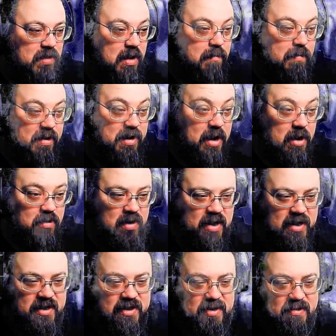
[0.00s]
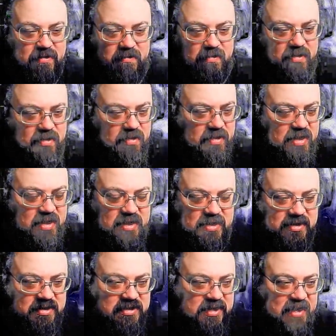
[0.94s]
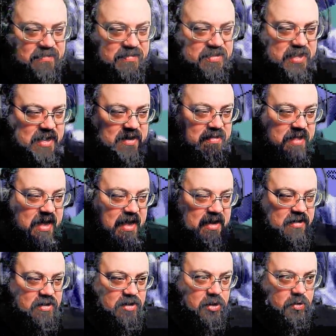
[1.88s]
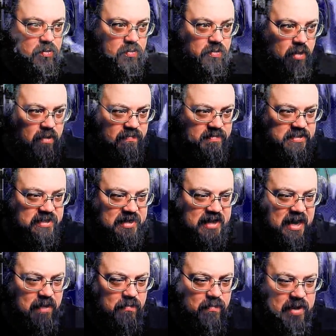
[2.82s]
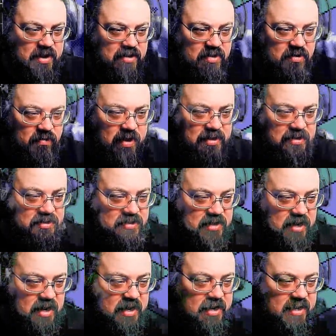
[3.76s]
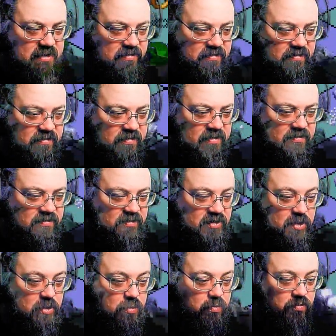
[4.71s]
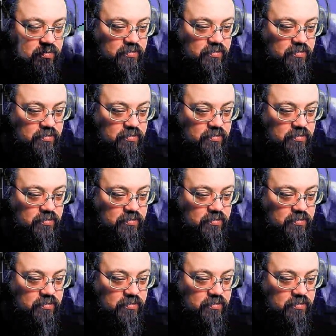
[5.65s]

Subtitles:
But no, like the save state that you obviously get in Director's Cut is huge.